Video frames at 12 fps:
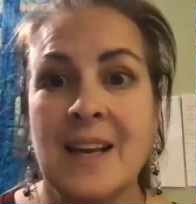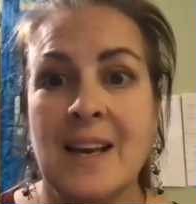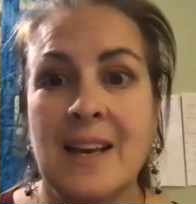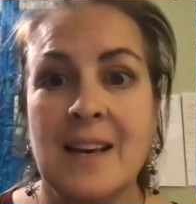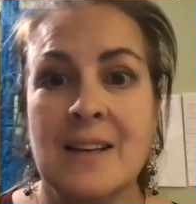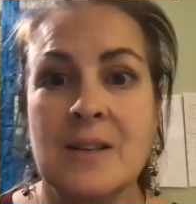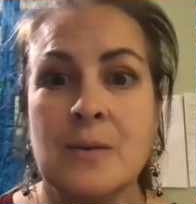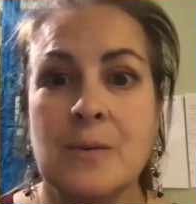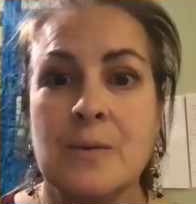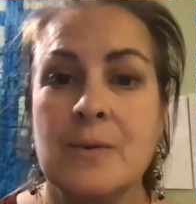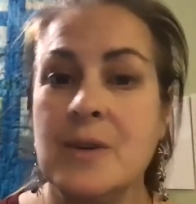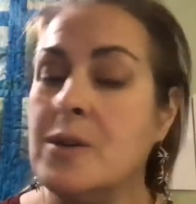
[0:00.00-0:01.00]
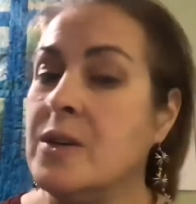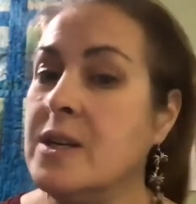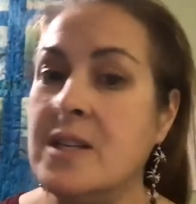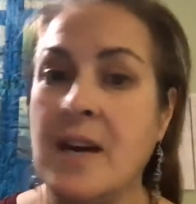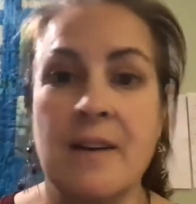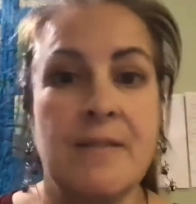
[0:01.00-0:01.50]
And you need
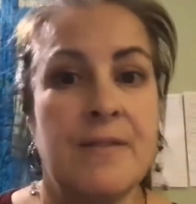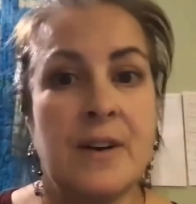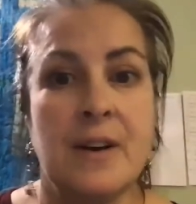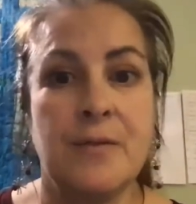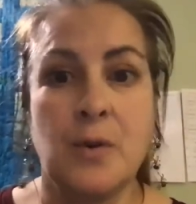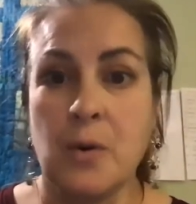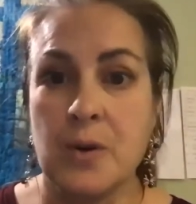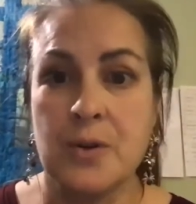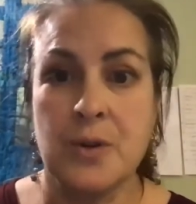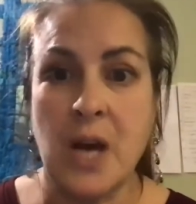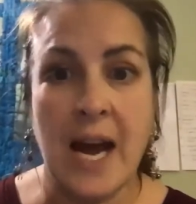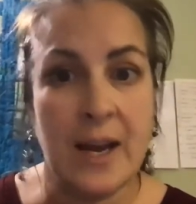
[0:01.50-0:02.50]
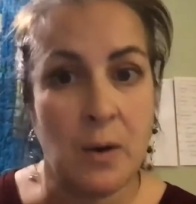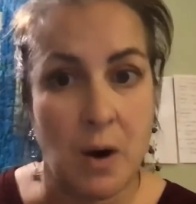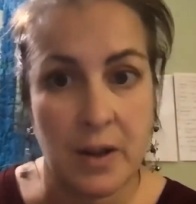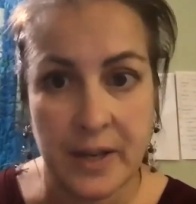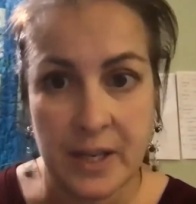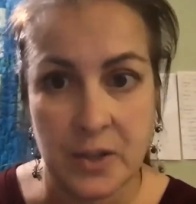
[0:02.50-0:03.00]
to have, of course, high
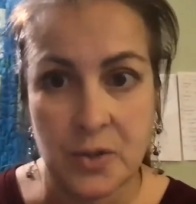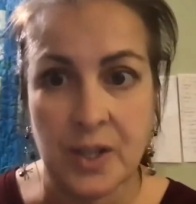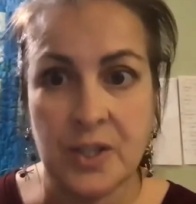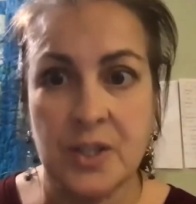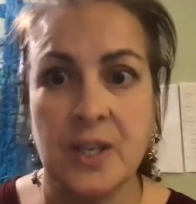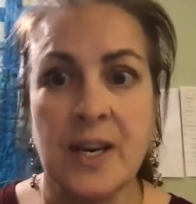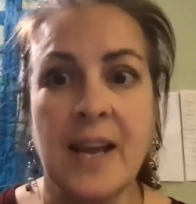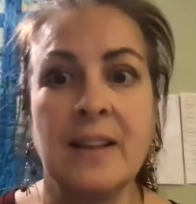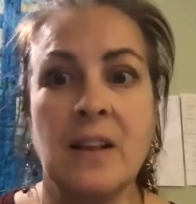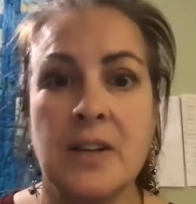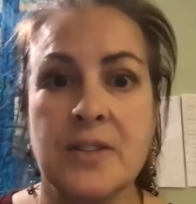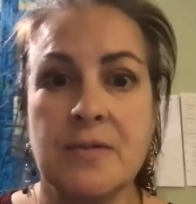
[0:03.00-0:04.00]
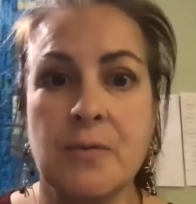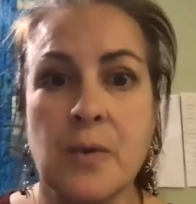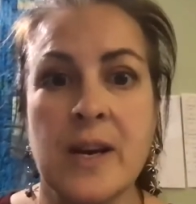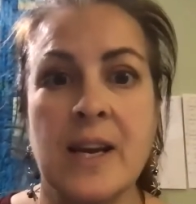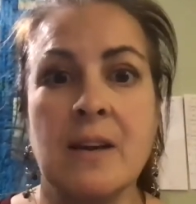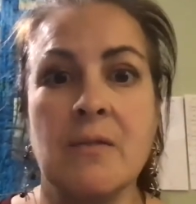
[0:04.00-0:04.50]
quality instruction and lots of
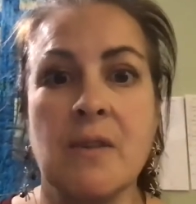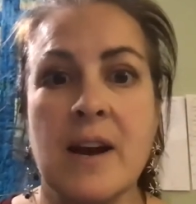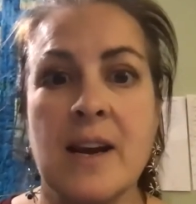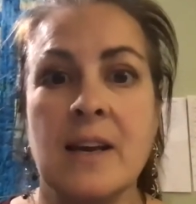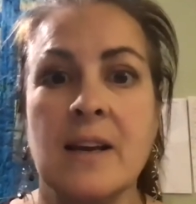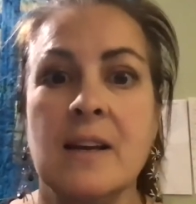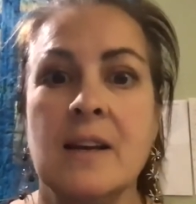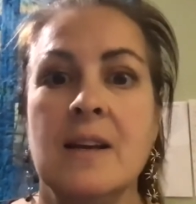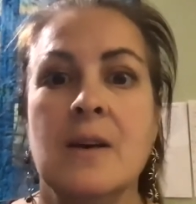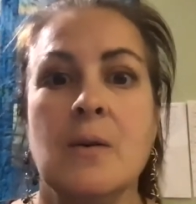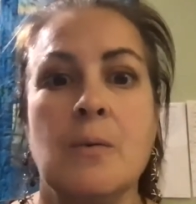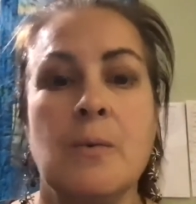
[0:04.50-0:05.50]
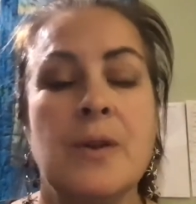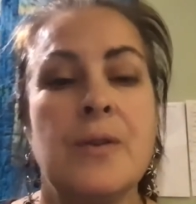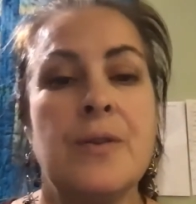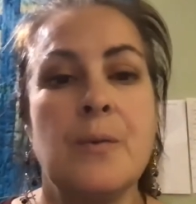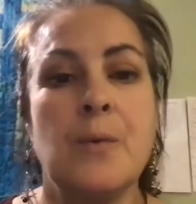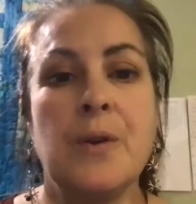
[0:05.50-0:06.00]
reading and writing.
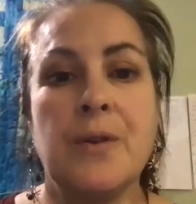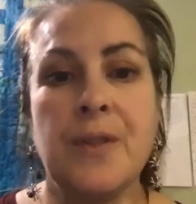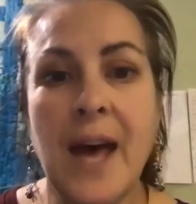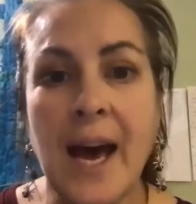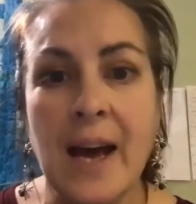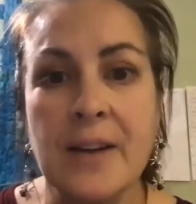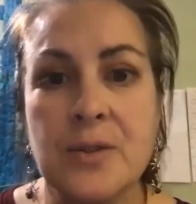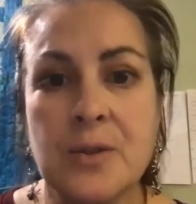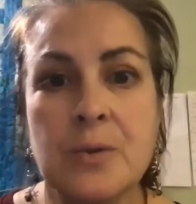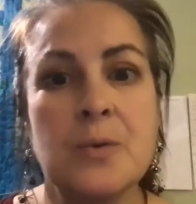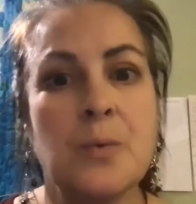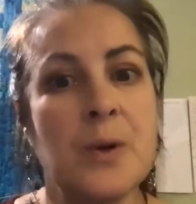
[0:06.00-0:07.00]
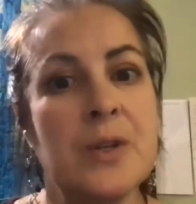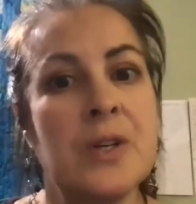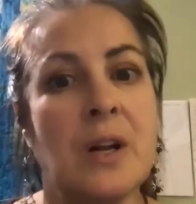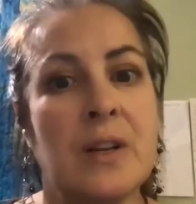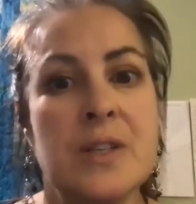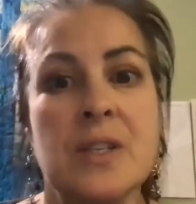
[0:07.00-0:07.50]
With that, students' word
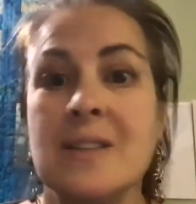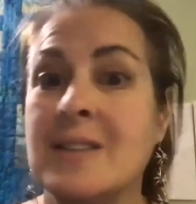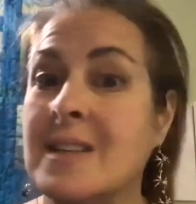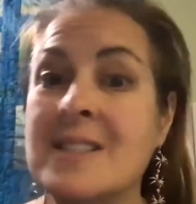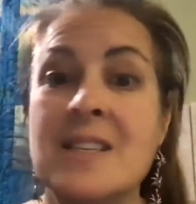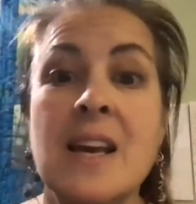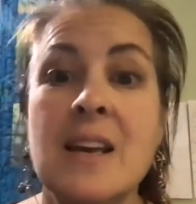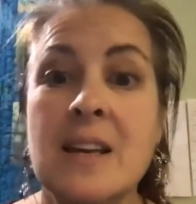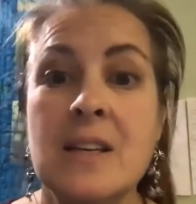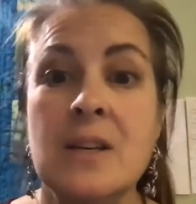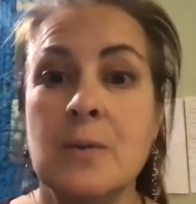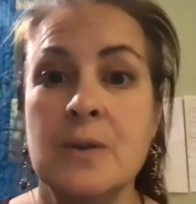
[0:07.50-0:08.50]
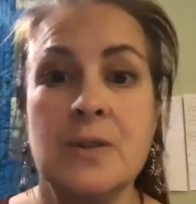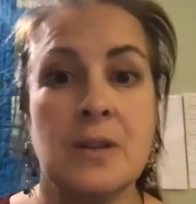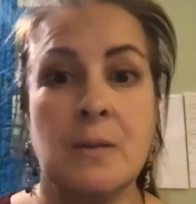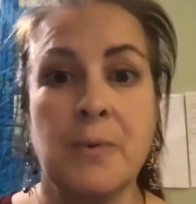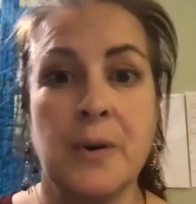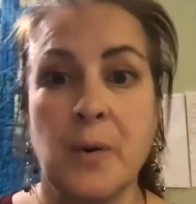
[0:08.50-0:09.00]
knowledge is continuously
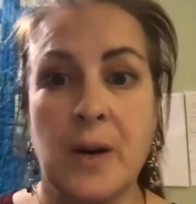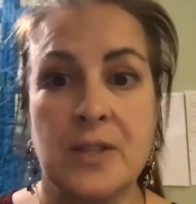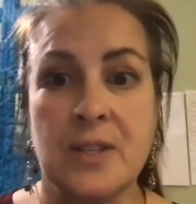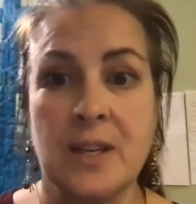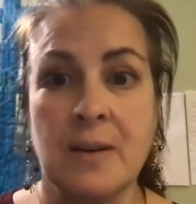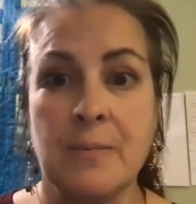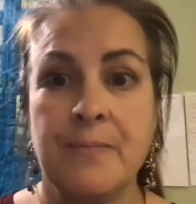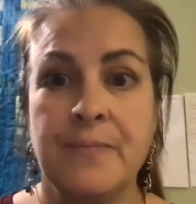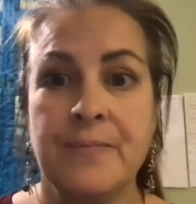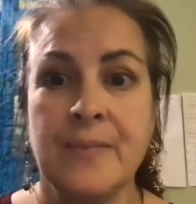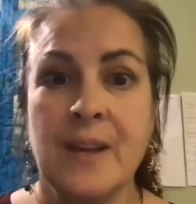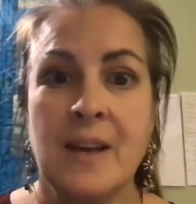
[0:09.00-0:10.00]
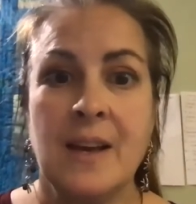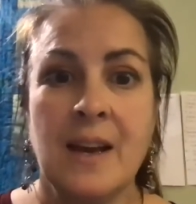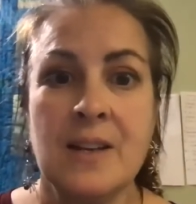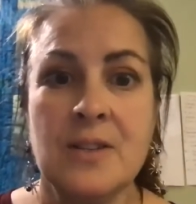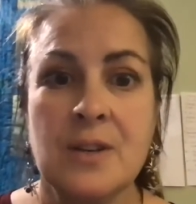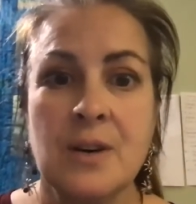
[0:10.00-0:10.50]
progressing.
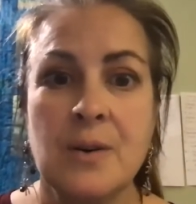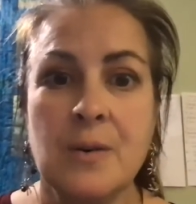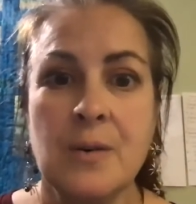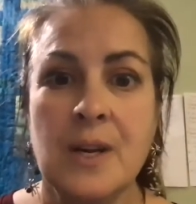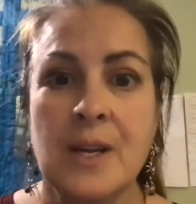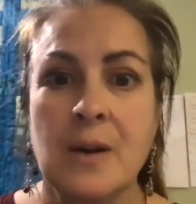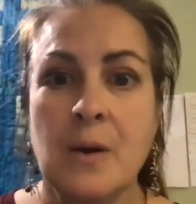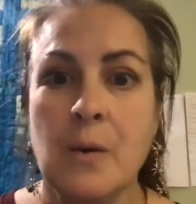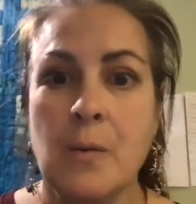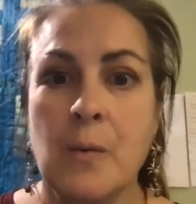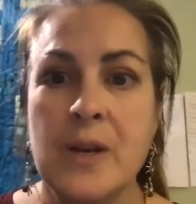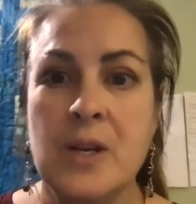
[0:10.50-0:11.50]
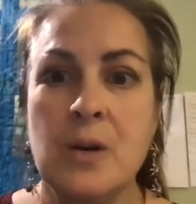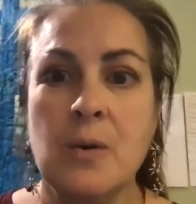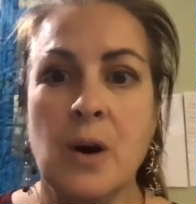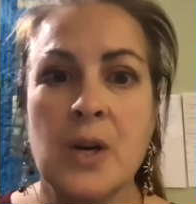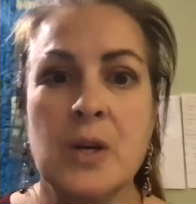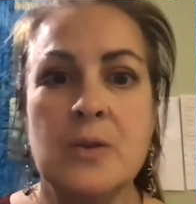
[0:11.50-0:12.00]
And so when you
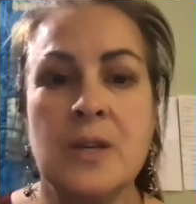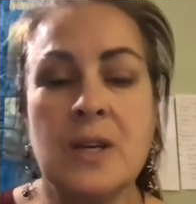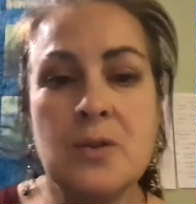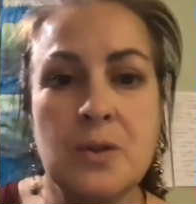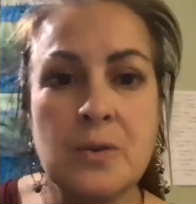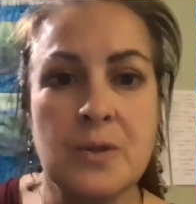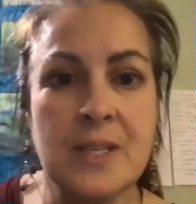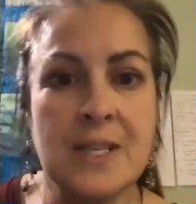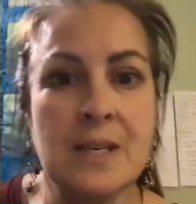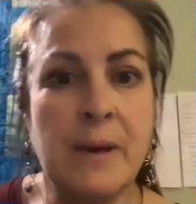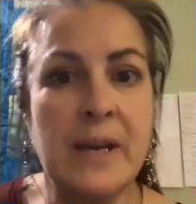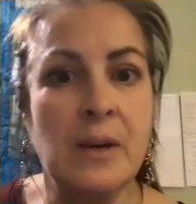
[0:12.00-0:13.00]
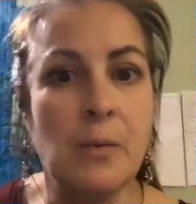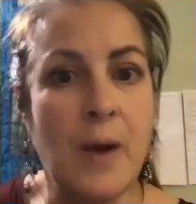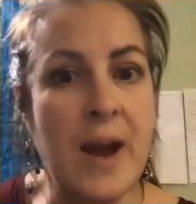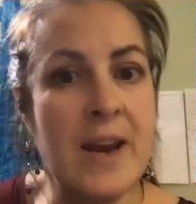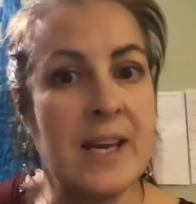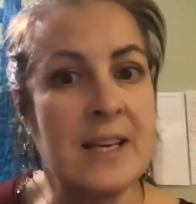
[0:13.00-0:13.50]
are using students' independent
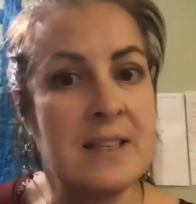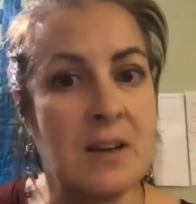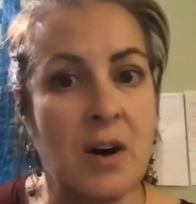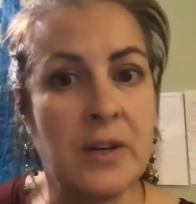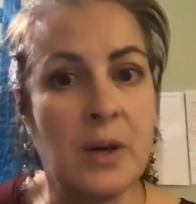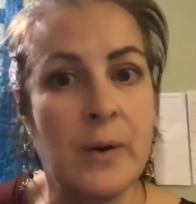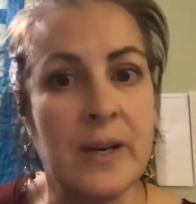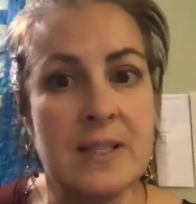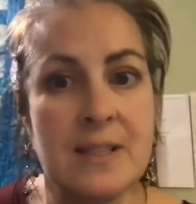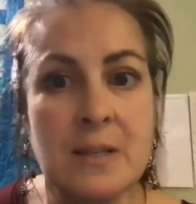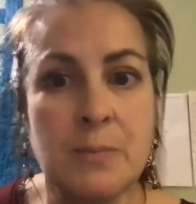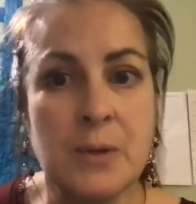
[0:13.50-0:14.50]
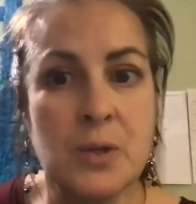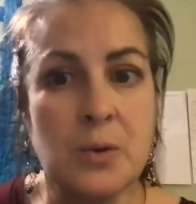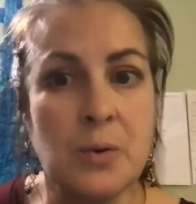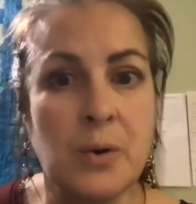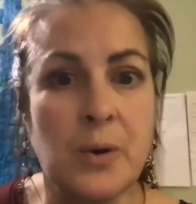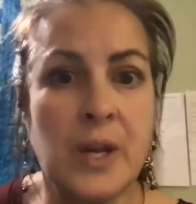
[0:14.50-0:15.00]
writing as an ongoing assessment
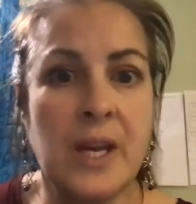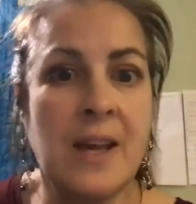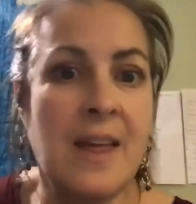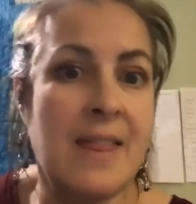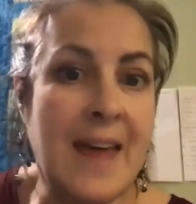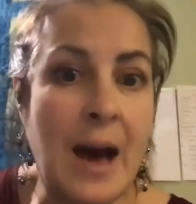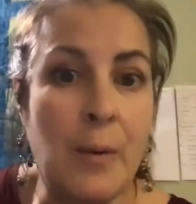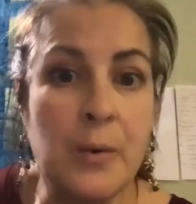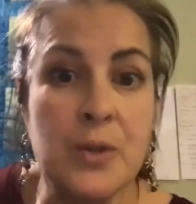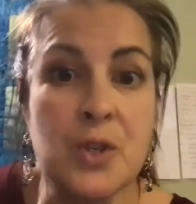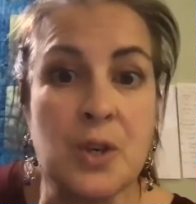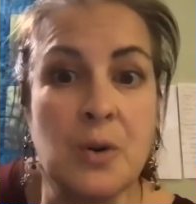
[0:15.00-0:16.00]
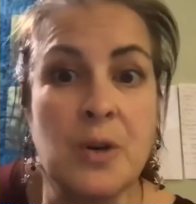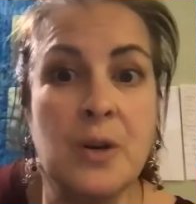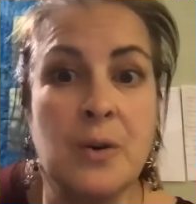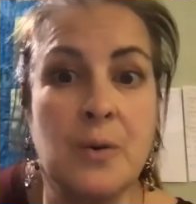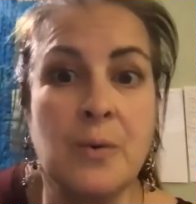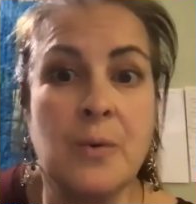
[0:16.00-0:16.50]
tool, that will show
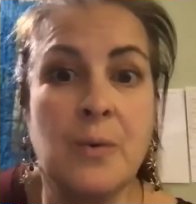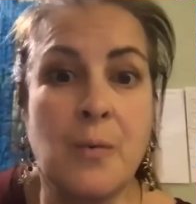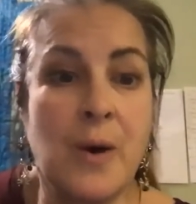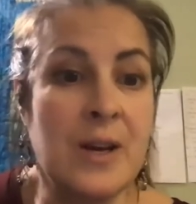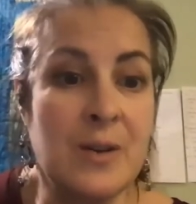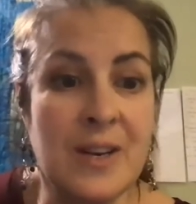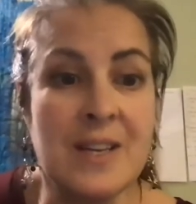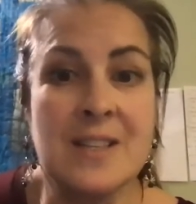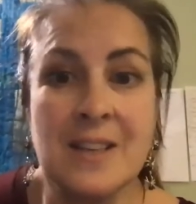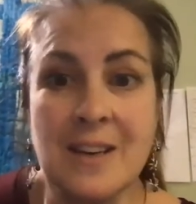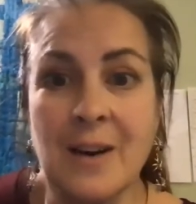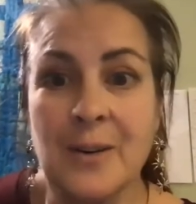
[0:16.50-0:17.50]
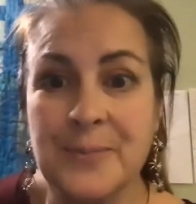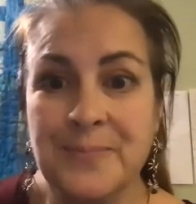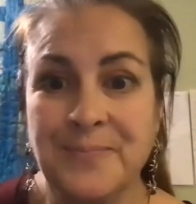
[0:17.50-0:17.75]
you what you need to know.